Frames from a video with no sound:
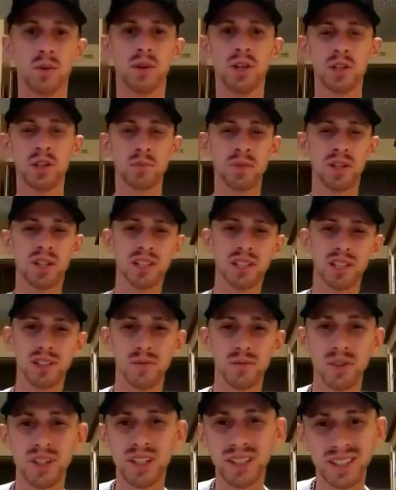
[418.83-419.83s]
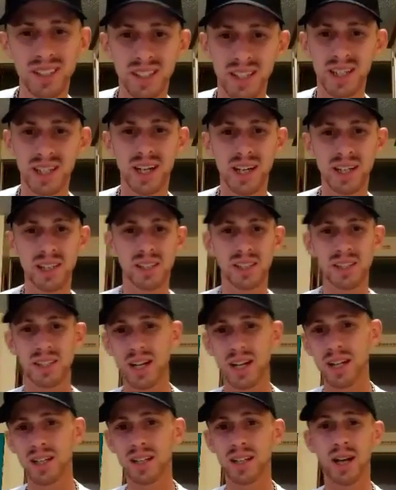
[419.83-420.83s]
pretty much the reason that I
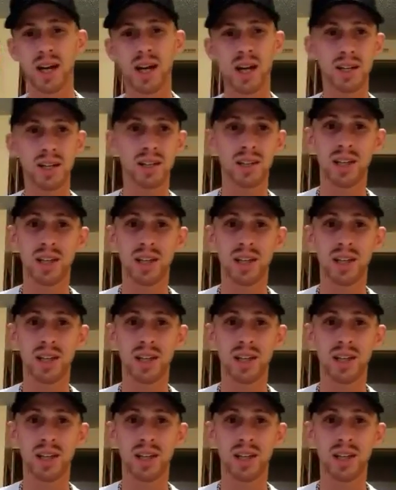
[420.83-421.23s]
decided I